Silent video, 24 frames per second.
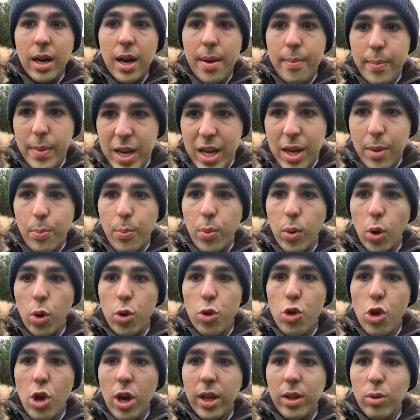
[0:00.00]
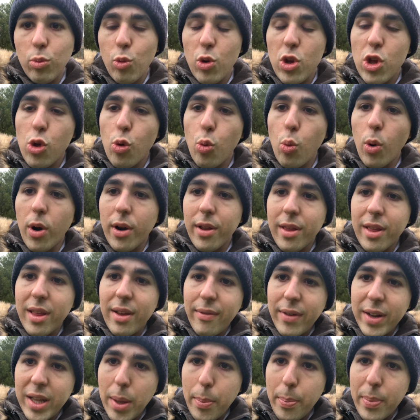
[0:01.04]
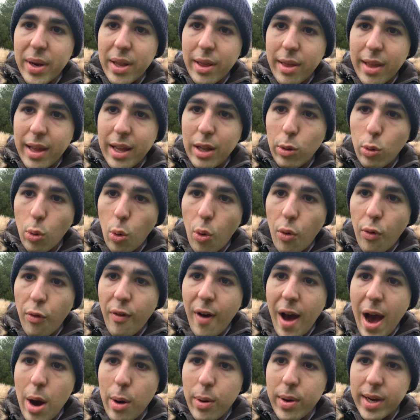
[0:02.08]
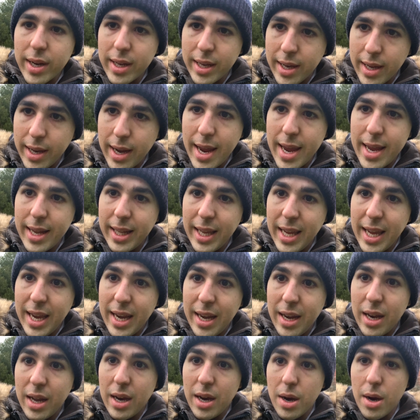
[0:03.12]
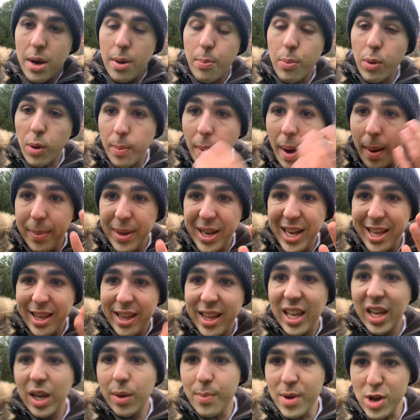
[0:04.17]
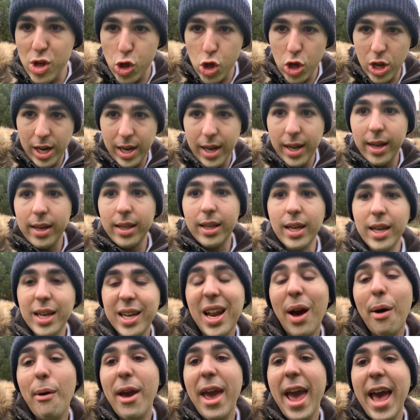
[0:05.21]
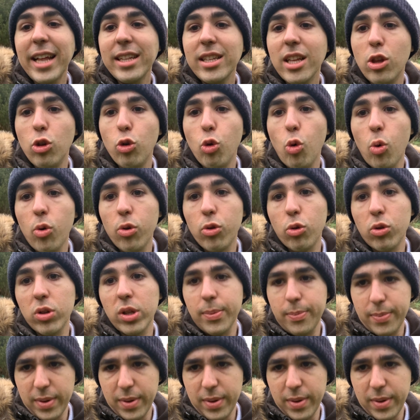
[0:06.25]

mini project, which was 70% of our grade in probabilistic machine learning. Now, I had this course on the